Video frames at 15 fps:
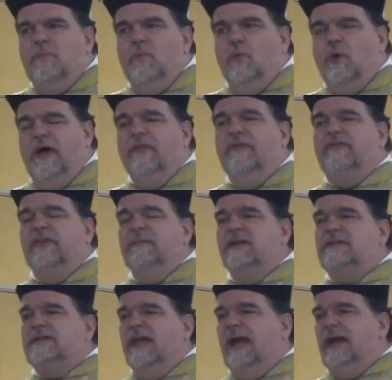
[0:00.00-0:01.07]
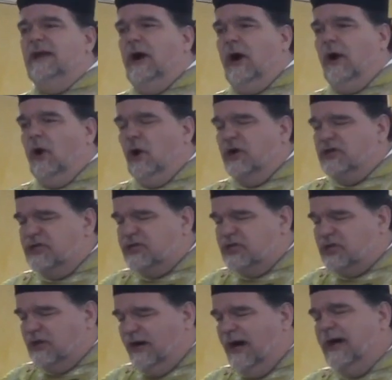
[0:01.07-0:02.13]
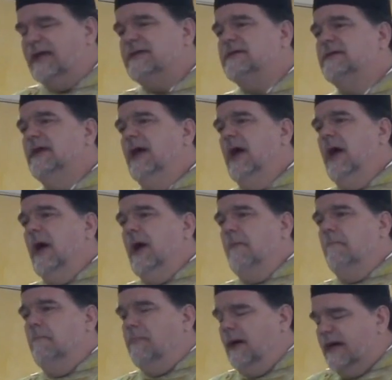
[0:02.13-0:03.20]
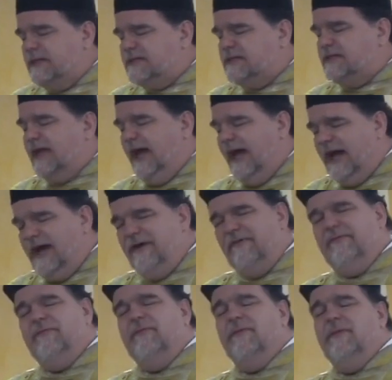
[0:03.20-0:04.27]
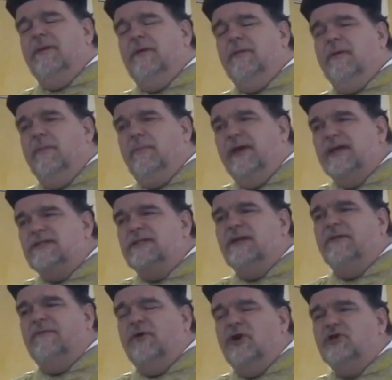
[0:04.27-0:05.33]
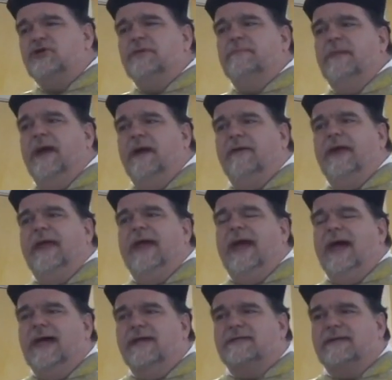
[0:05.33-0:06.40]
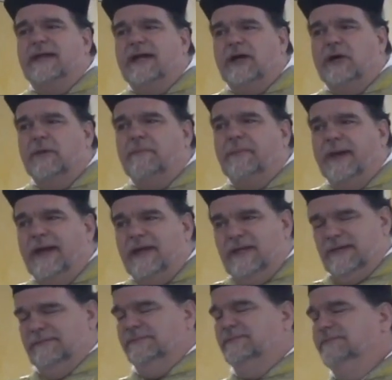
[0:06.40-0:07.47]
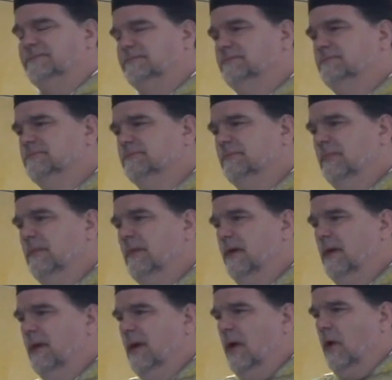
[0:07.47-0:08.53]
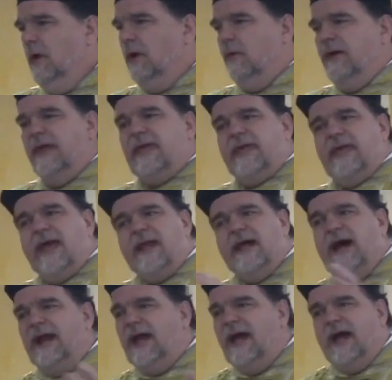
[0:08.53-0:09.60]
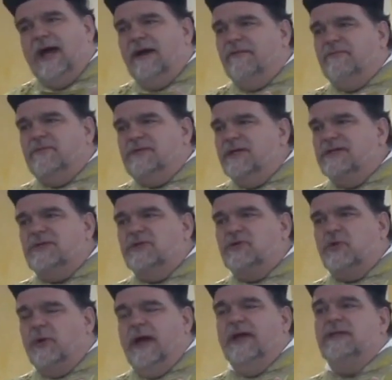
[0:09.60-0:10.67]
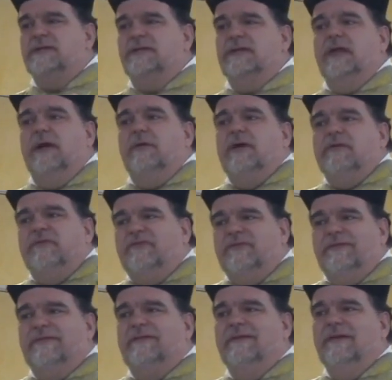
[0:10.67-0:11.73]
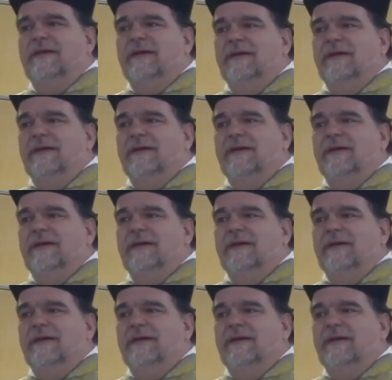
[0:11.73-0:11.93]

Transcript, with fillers: who wants to imitate our Lord Jesus Christ, must have the Blessed Virgin Mary as a companion. Or we cannot have Jesus Christ near us.